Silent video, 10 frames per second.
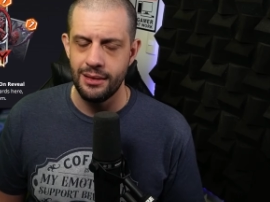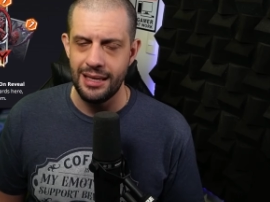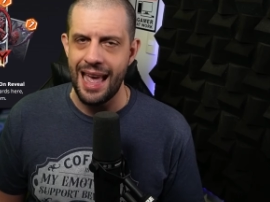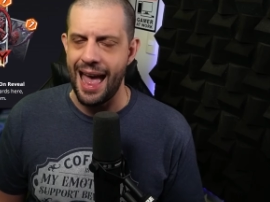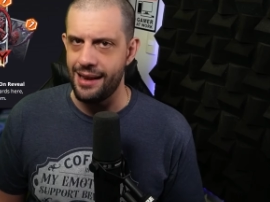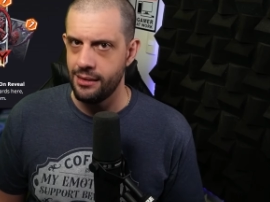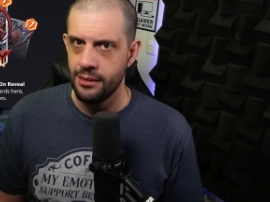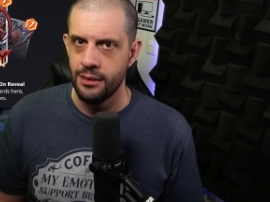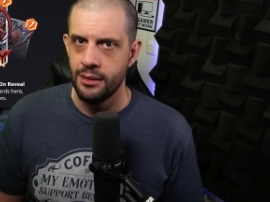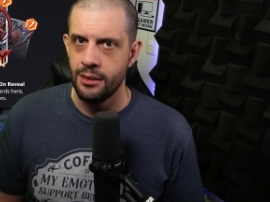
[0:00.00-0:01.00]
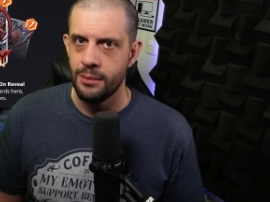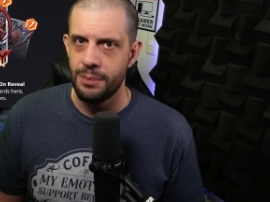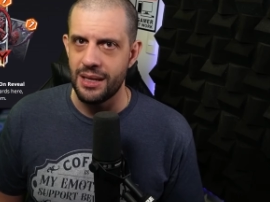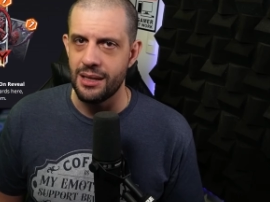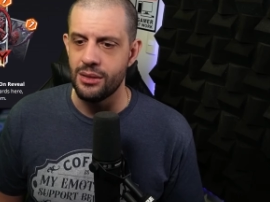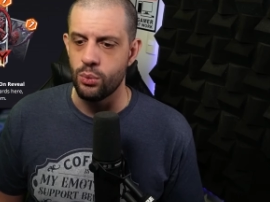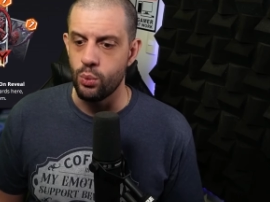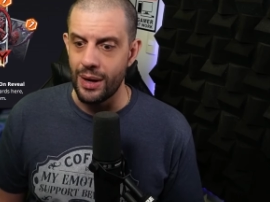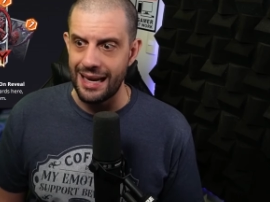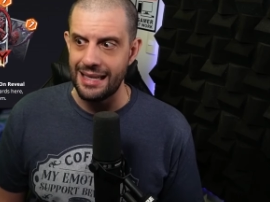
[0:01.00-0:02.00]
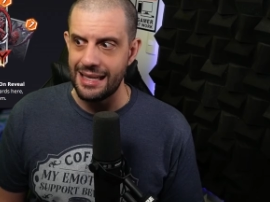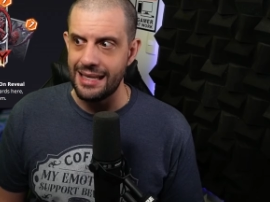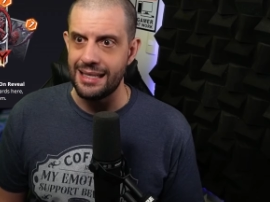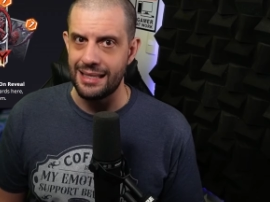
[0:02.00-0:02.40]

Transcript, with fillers: yet, because we need